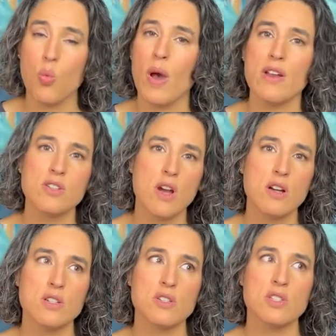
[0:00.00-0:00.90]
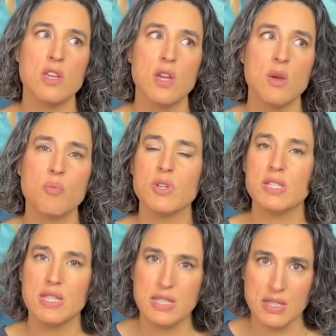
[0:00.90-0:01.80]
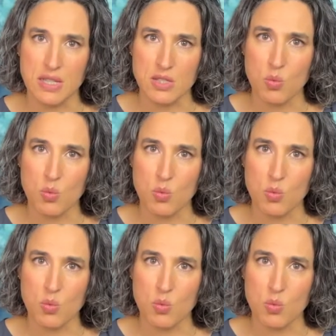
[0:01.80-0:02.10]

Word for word: why are doctors presenting this?